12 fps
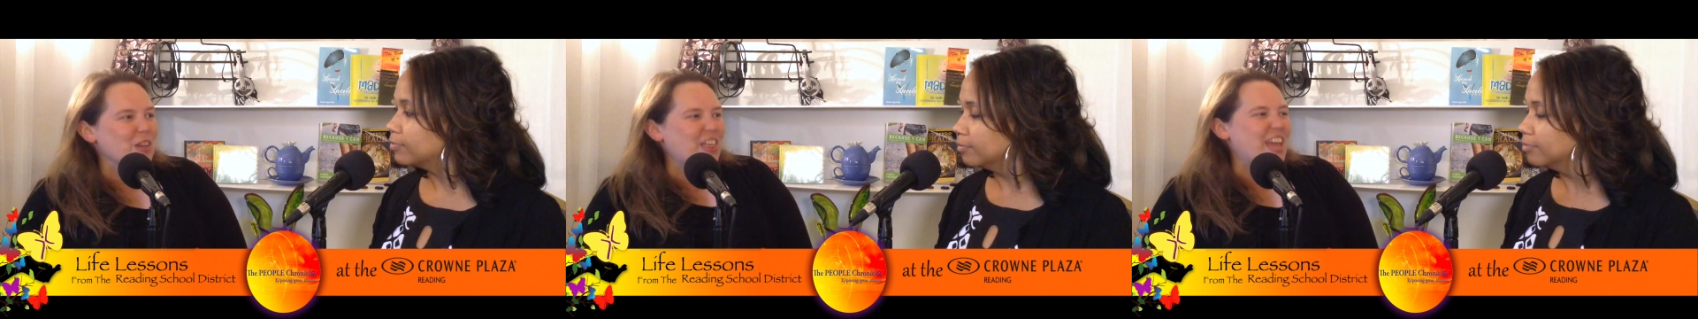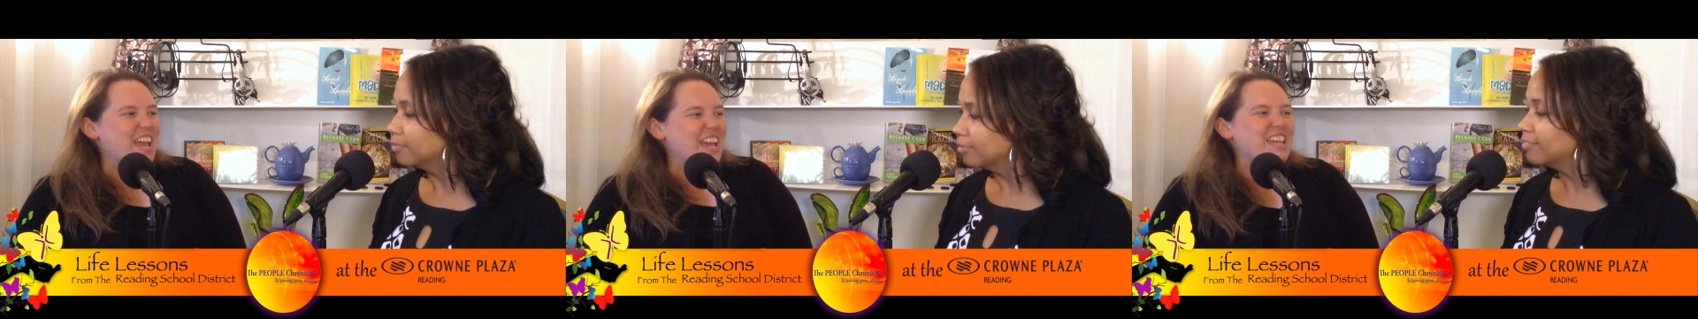
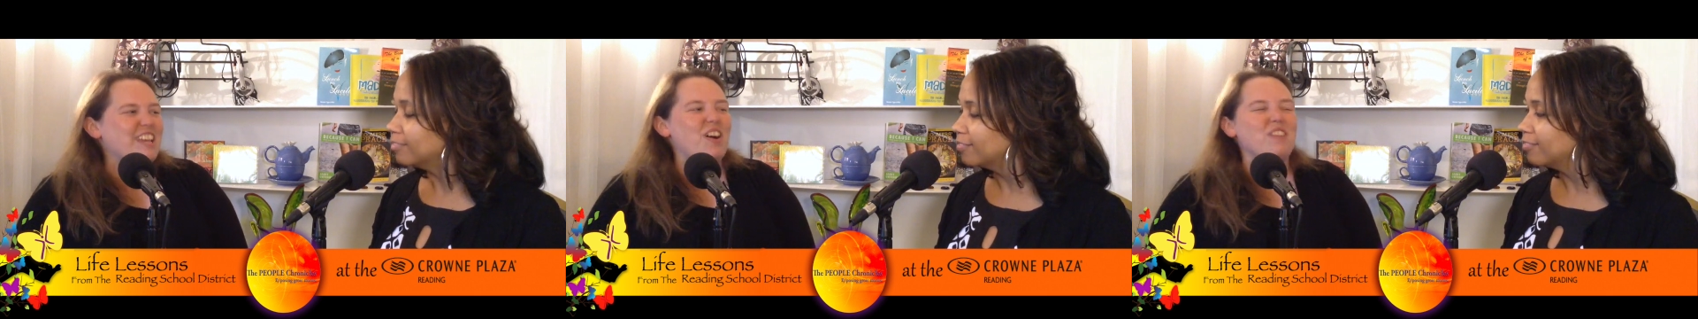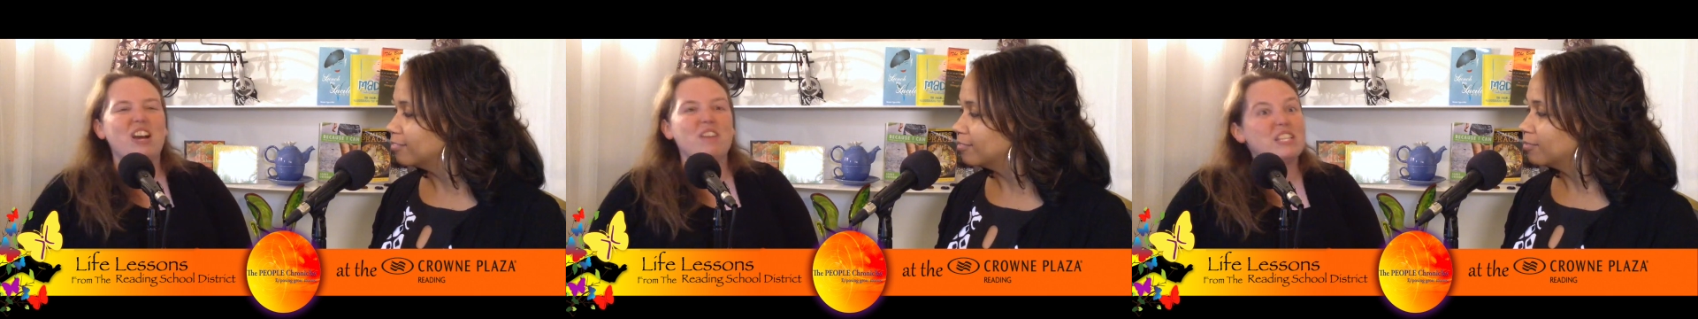Speaker 1: thing. You know, I'm
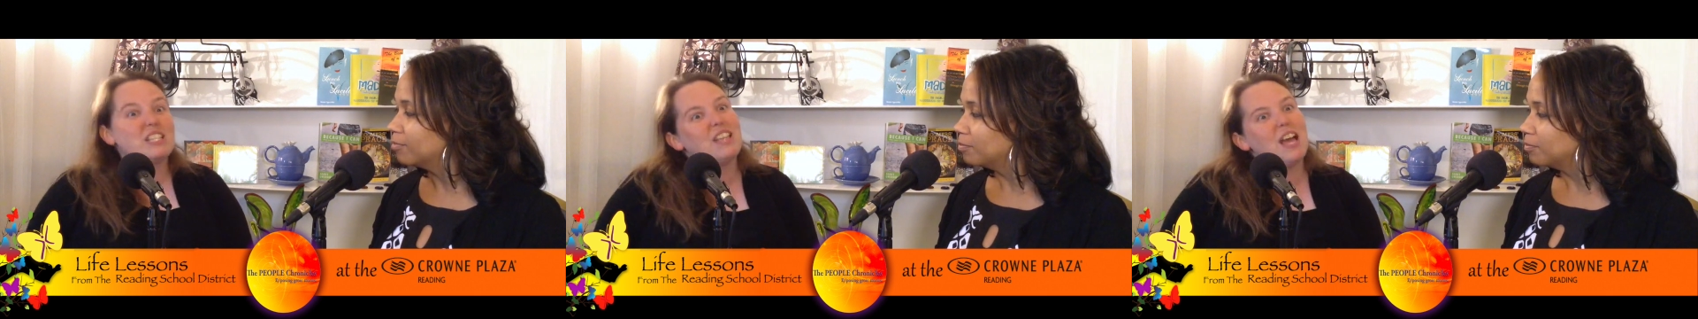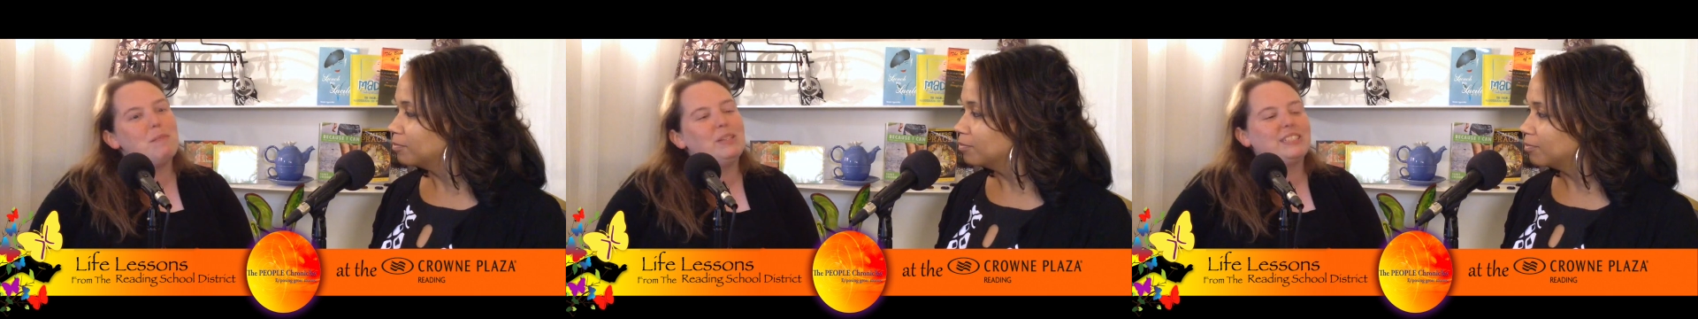coming to
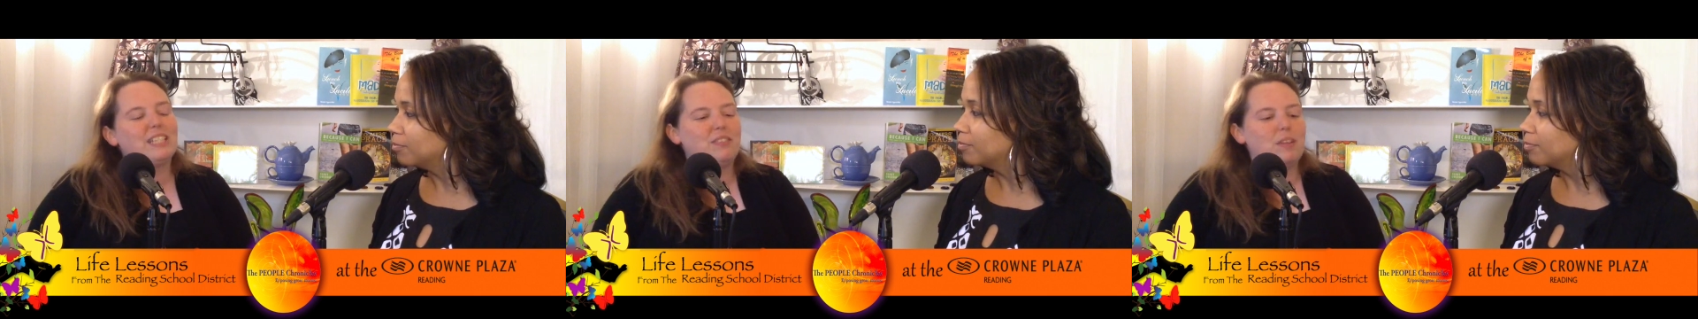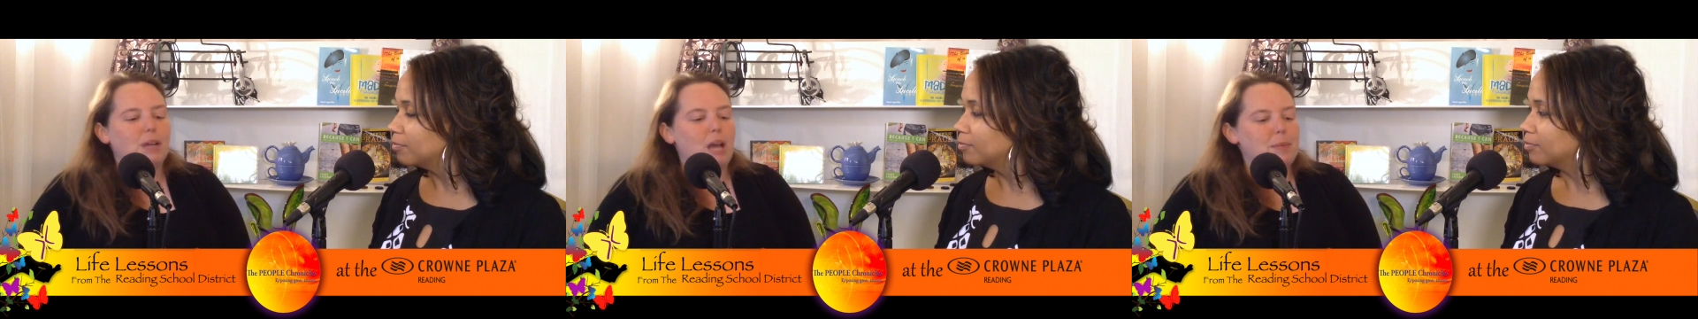them instead of
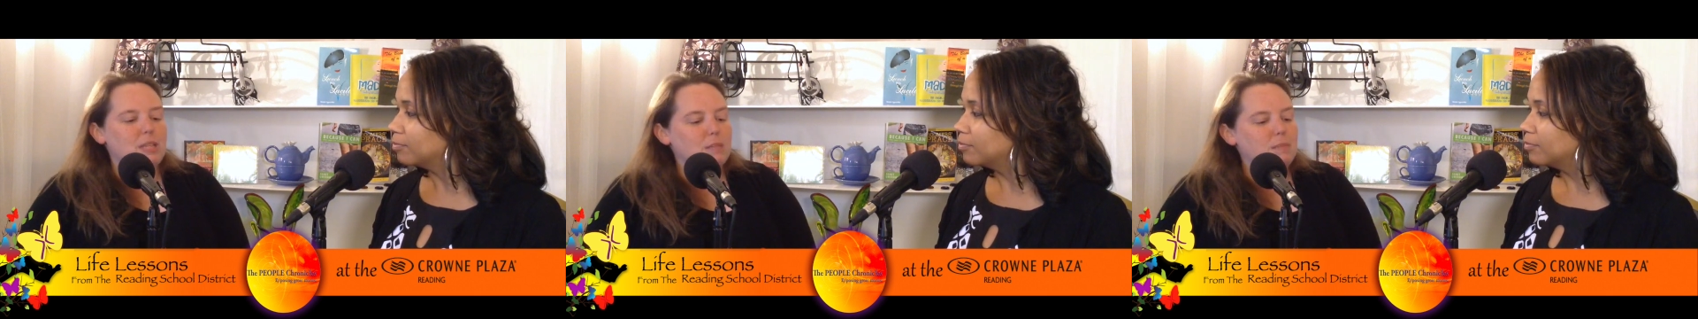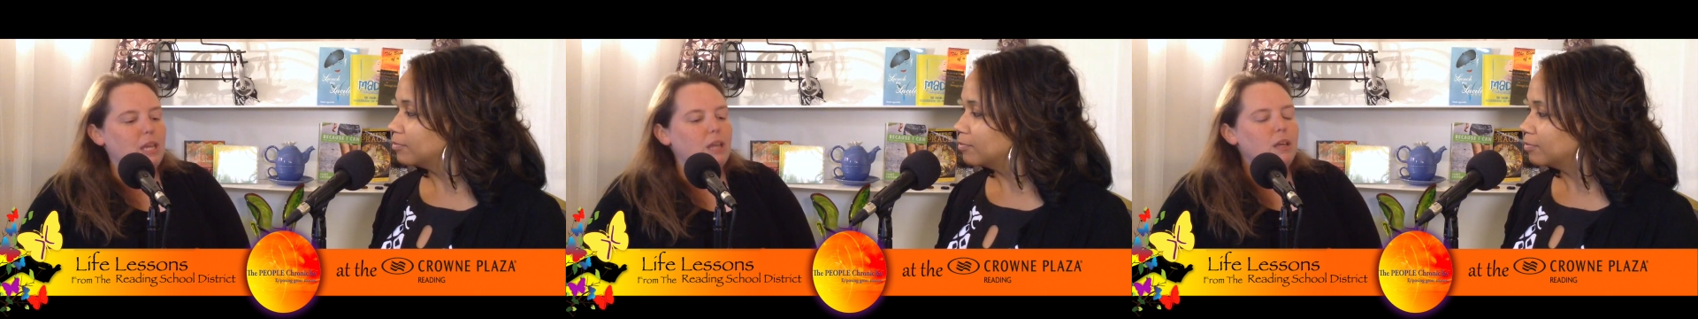them coming to
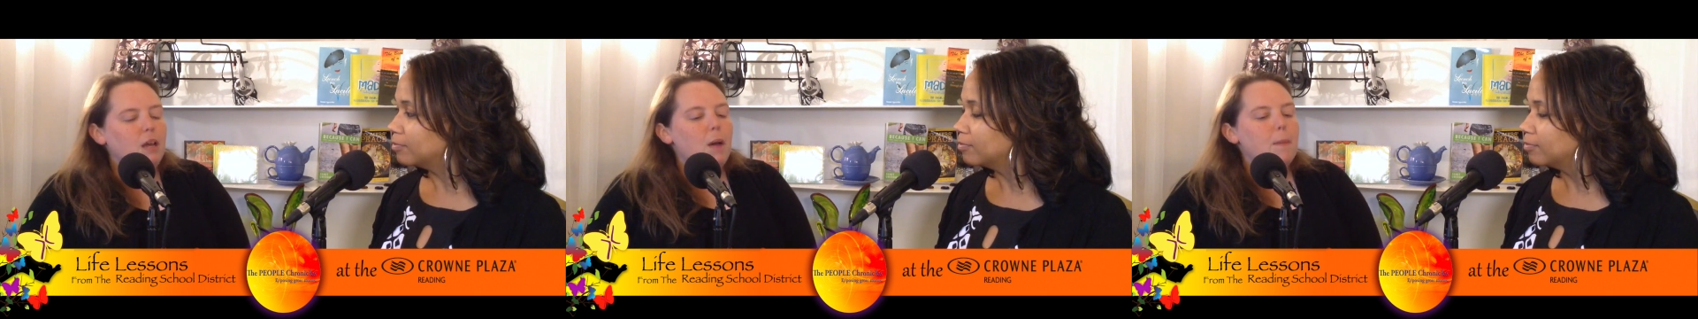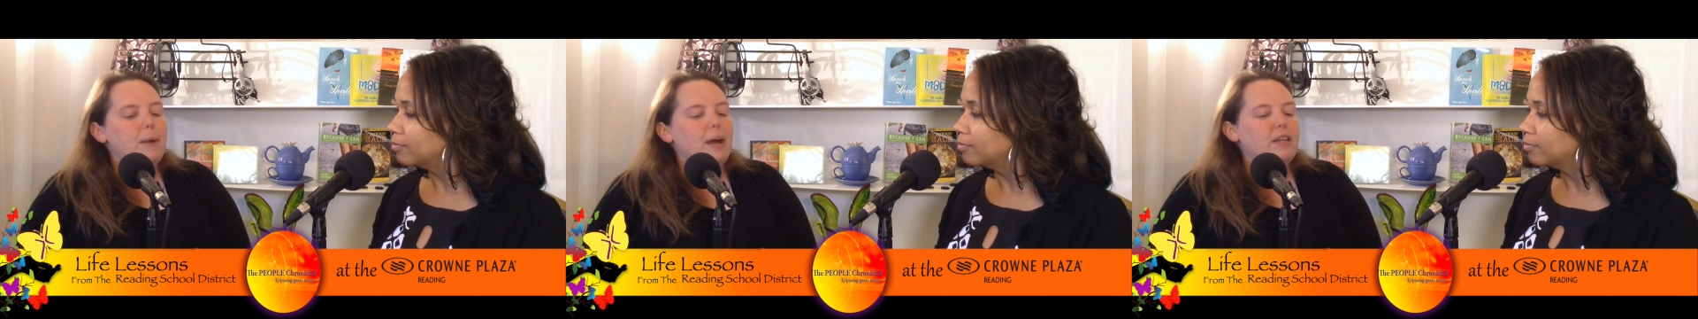me.
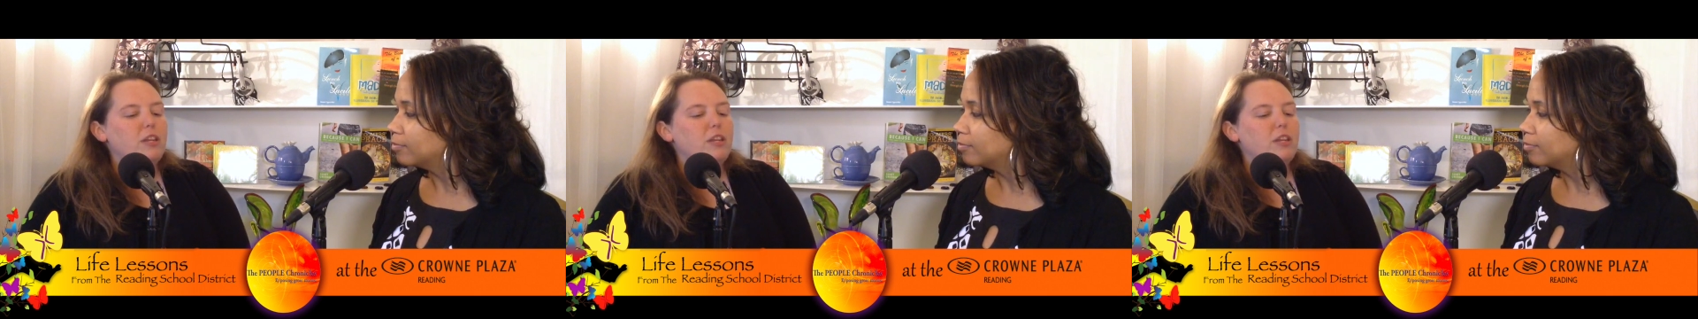But,